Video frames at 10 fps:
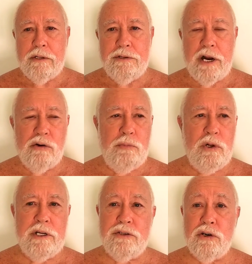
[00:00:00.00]

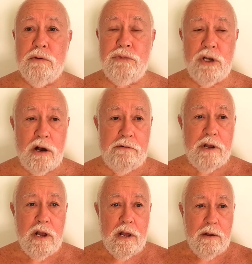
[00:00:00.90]
Terrible in terms of
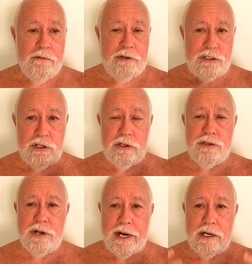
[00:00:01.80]

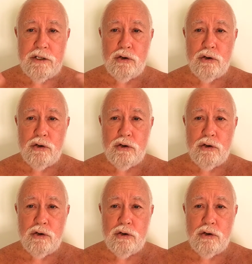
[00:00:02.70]
facilitating